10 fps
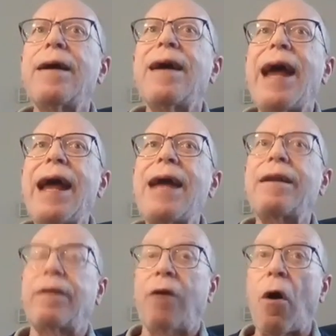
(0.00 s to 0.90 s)

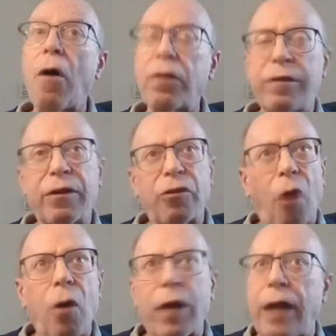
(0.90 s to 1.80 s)
And there are
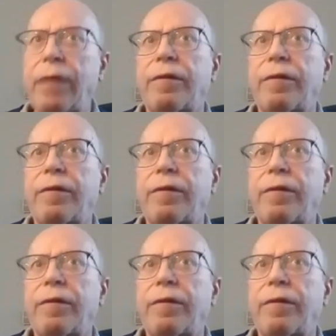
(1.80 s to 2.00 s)
all kinds of